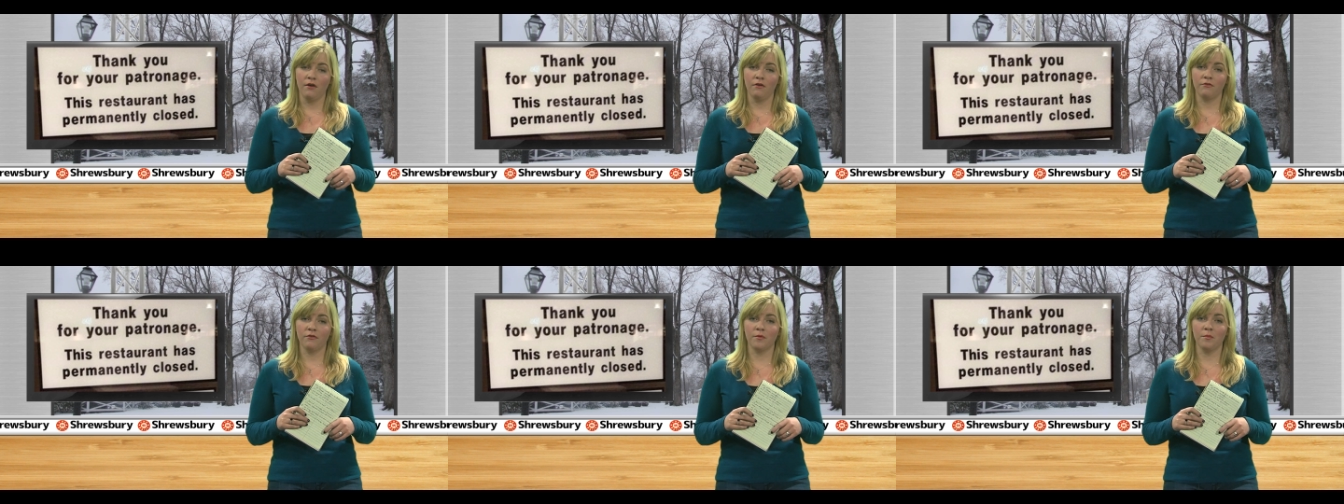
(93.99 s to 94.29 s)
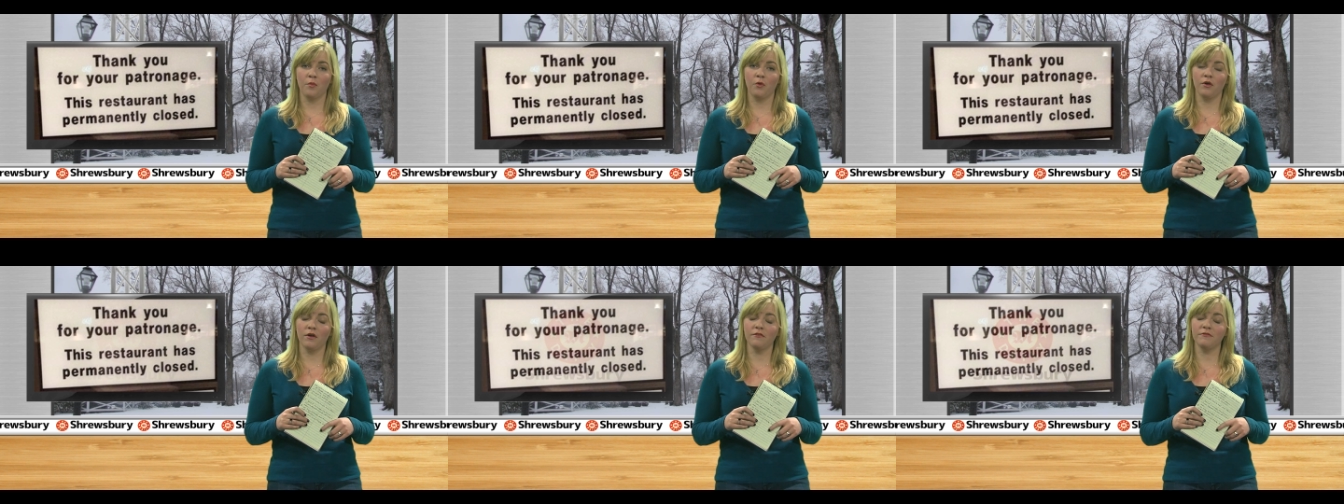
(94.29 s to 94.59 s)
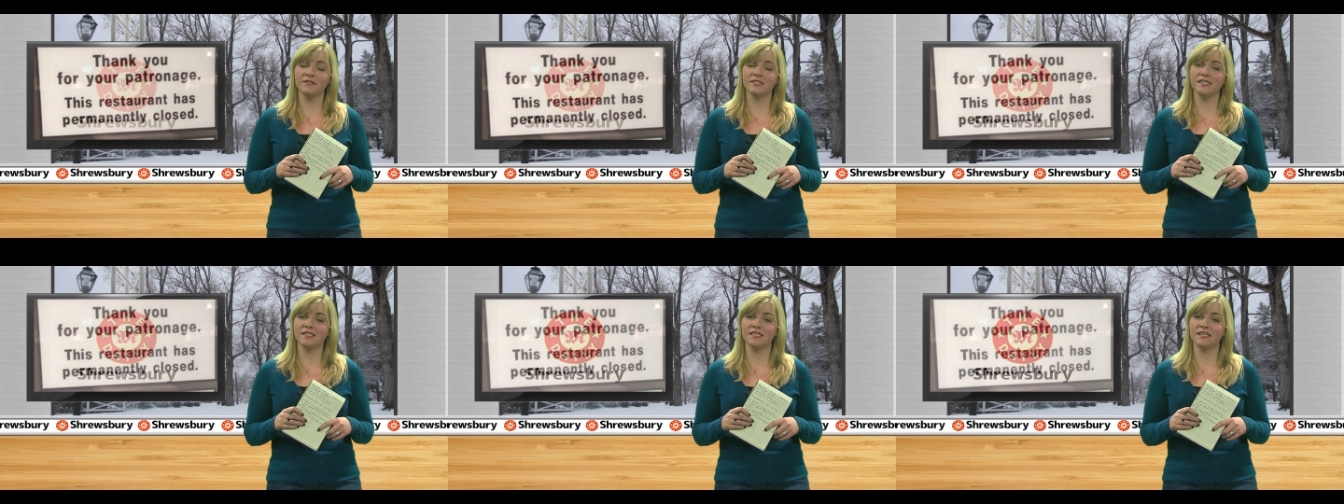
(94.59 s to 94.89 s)
For more,
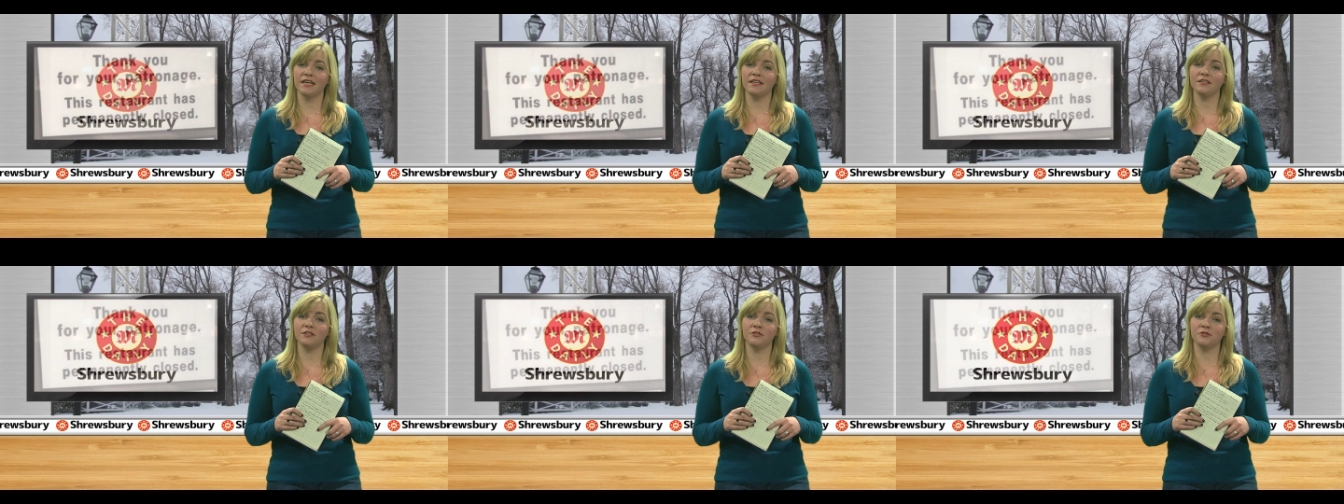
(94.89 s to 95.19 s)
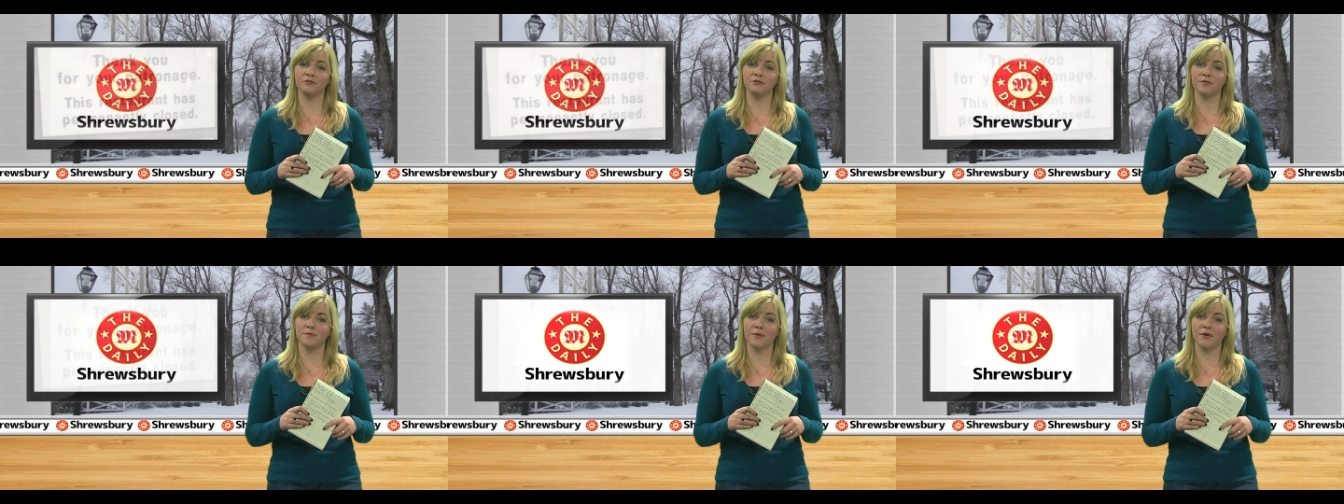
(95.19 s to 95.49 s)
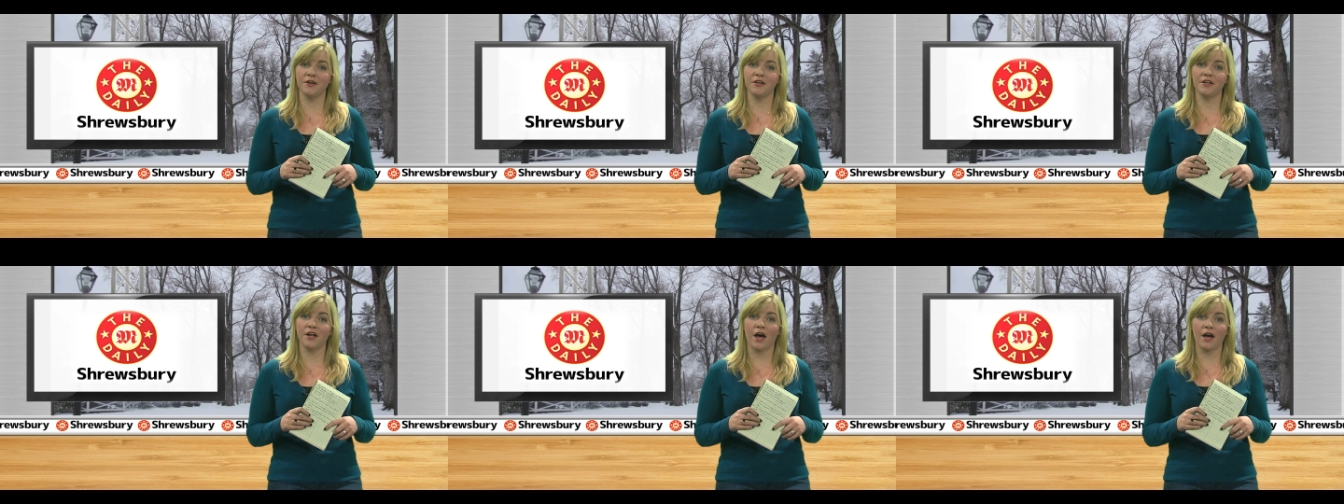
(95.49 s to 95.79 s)
visit
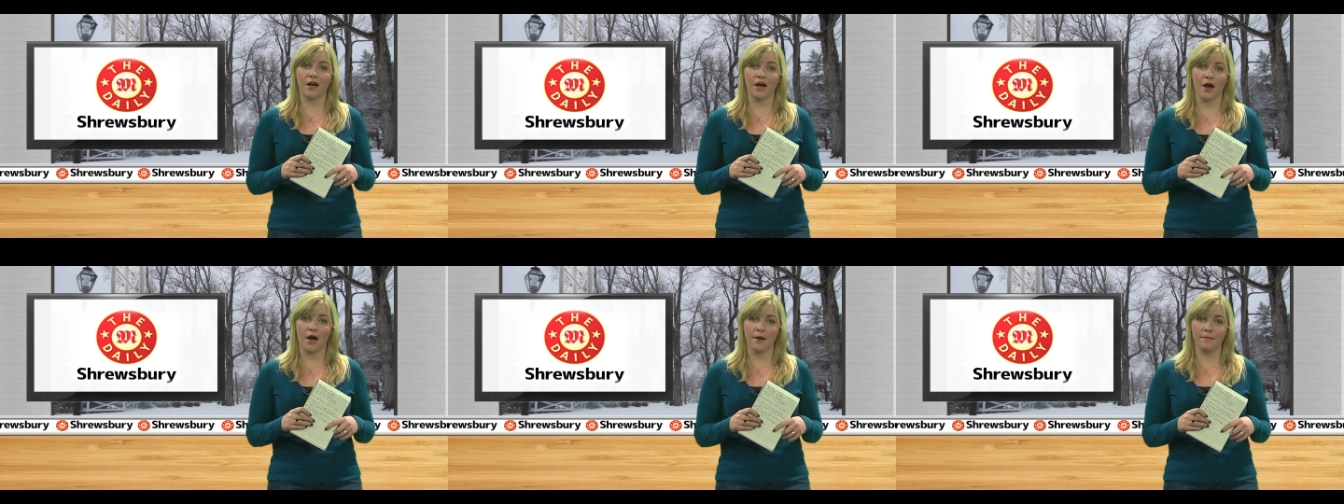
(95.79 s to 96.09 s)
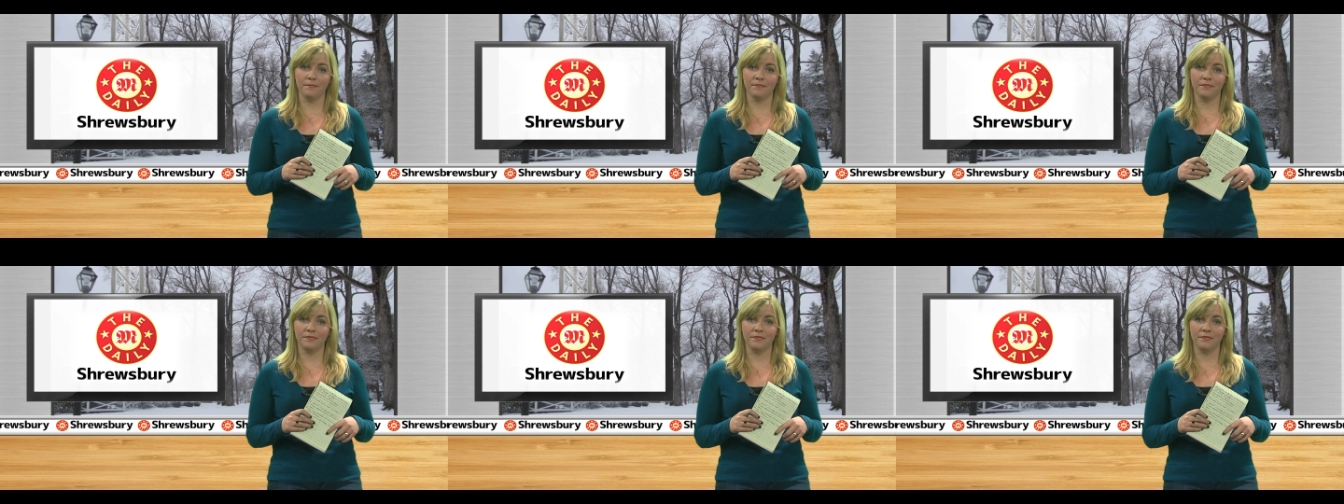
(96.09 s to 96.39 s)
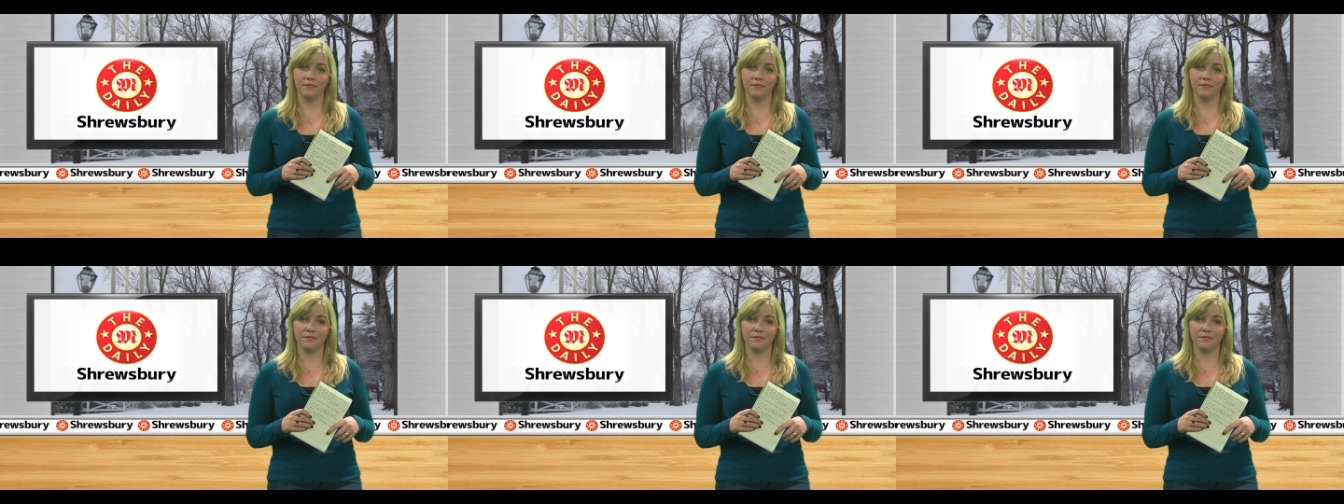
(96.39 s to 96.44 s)
thedailyshrewsbury.com.